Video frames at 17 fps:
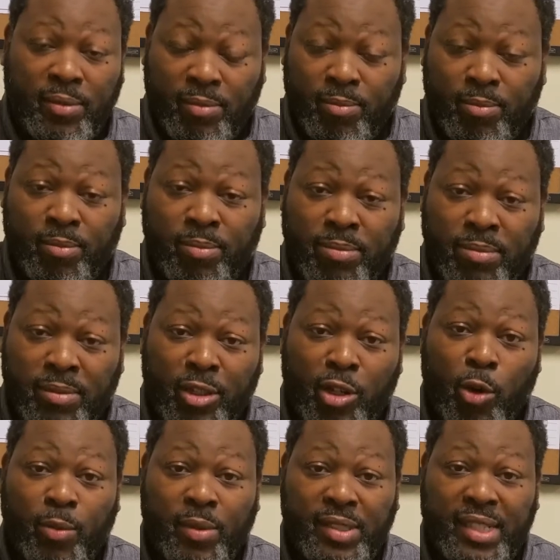
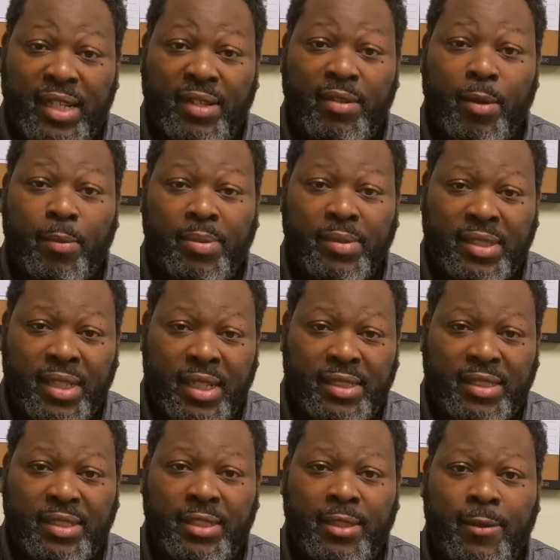received the
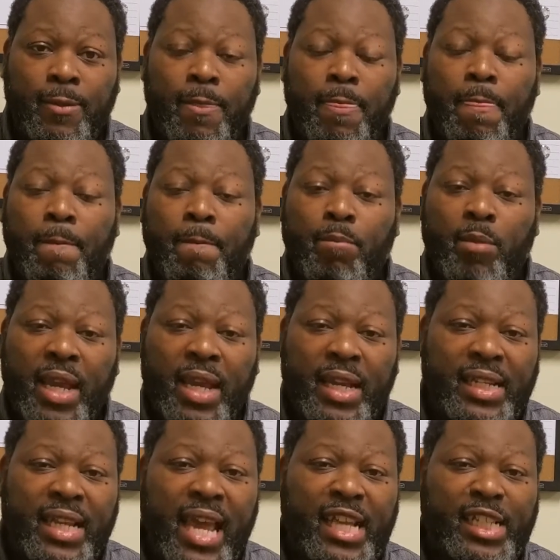position, and
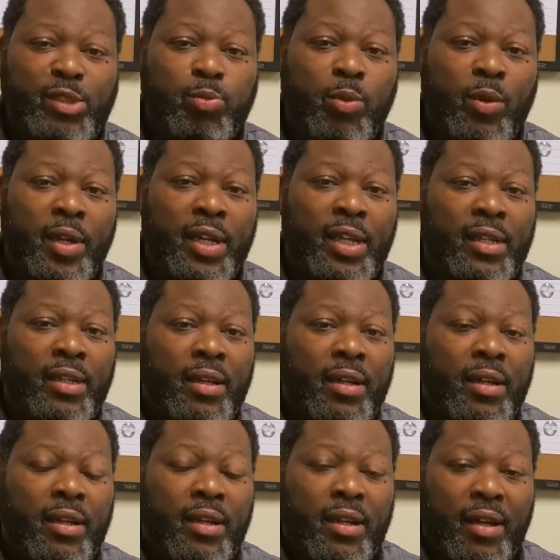that's when
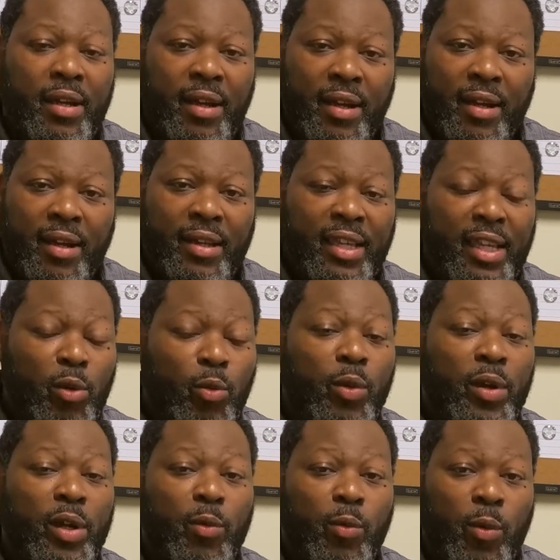he went
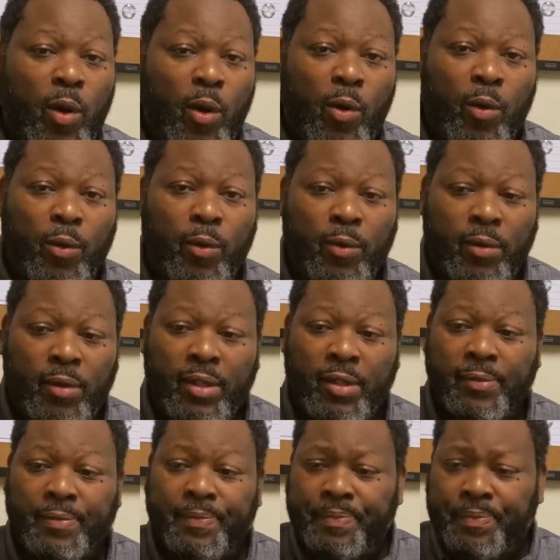rogue.
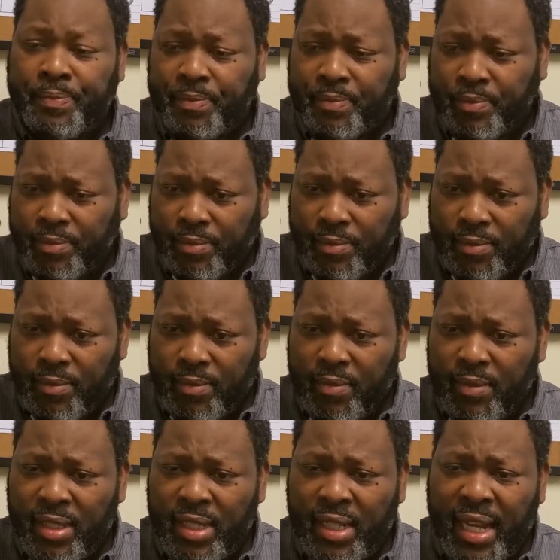
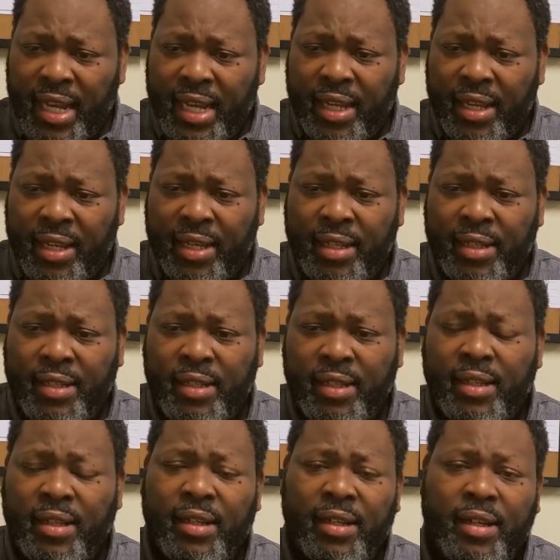And
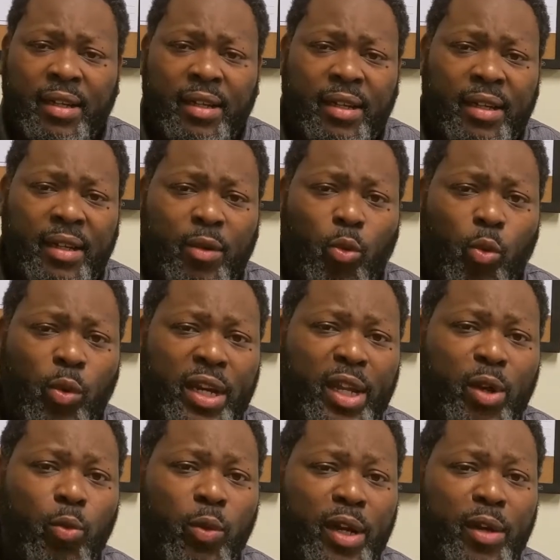when he
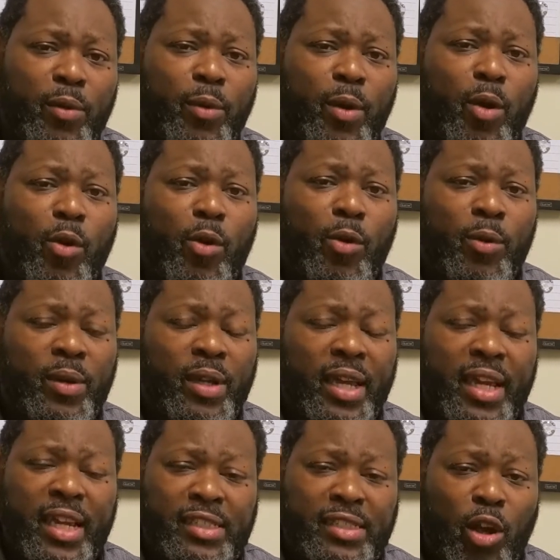went rogue, his
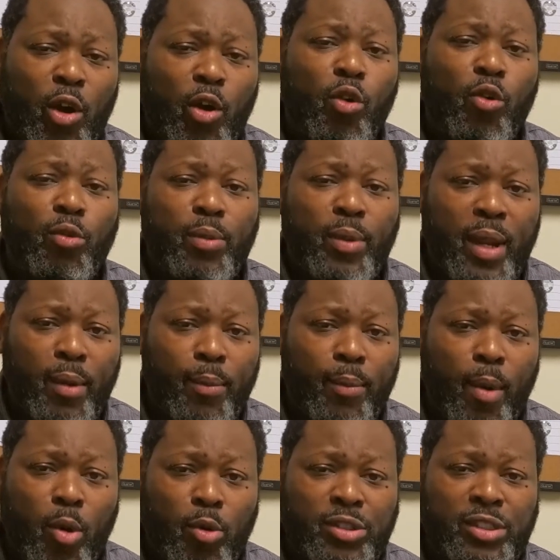whole
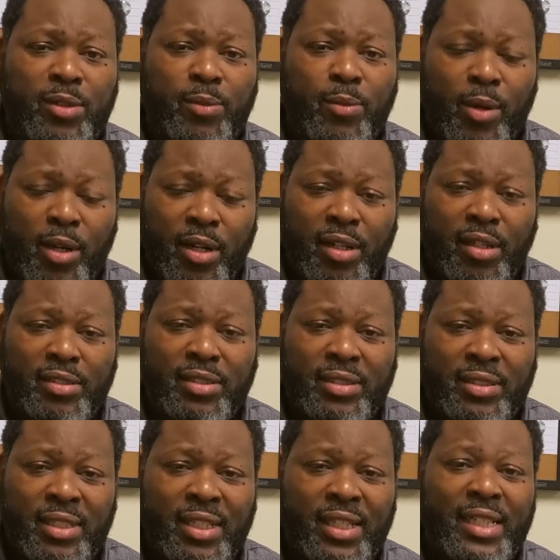motion was
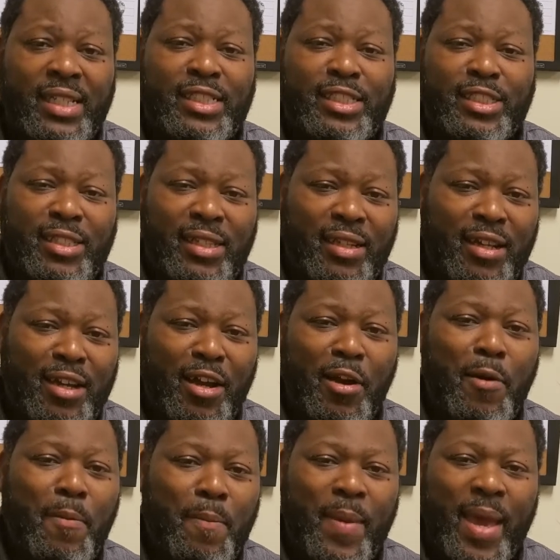to come
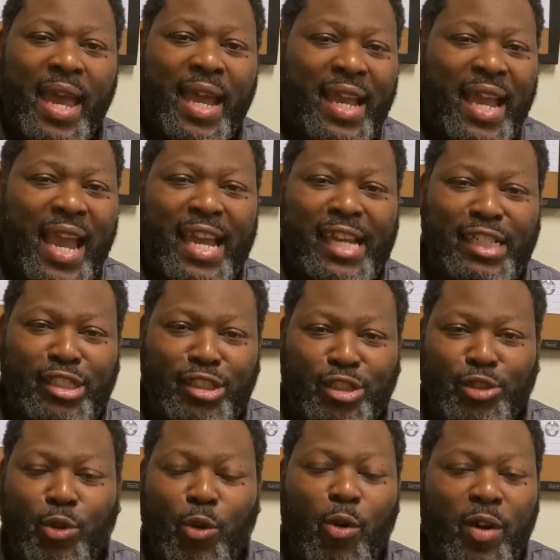back and
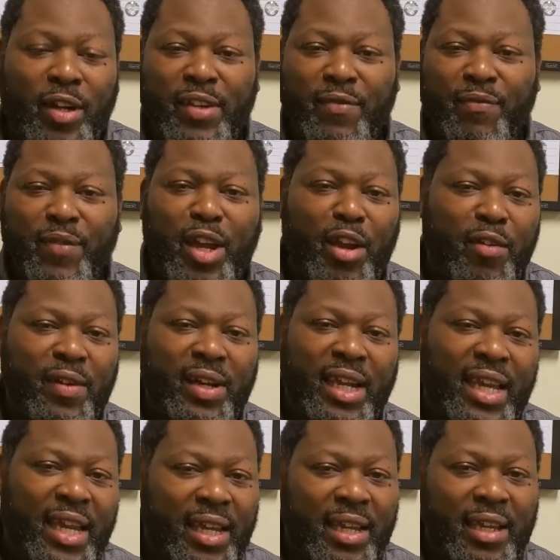destroy the very
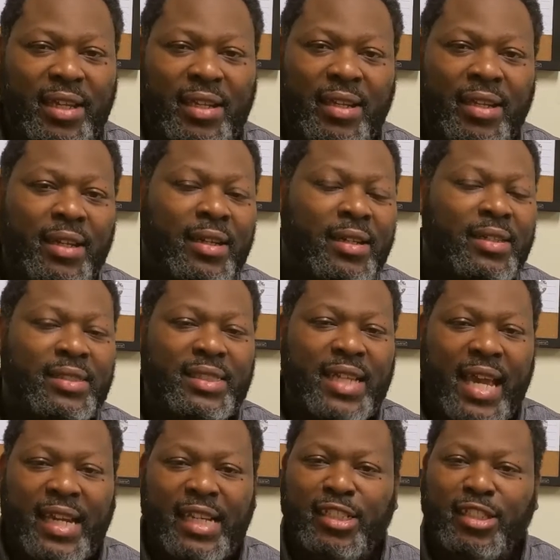land that he
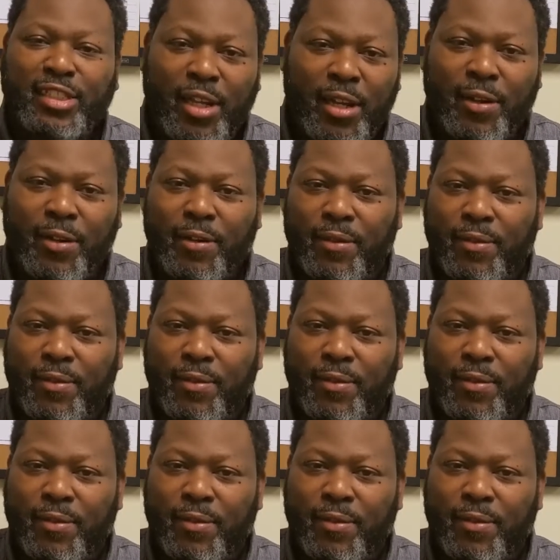served.